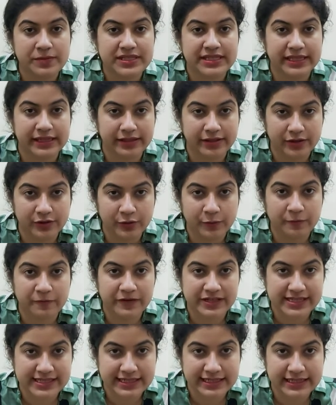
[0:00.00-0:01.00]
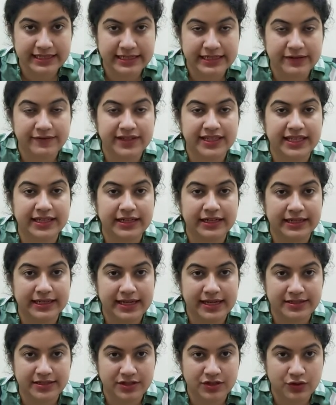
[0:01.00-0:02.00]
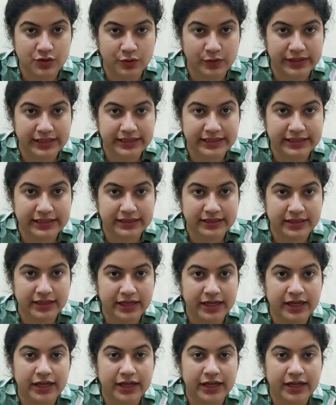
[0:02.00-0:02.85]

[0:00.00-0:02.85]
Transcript: single room facility with an attached toilet.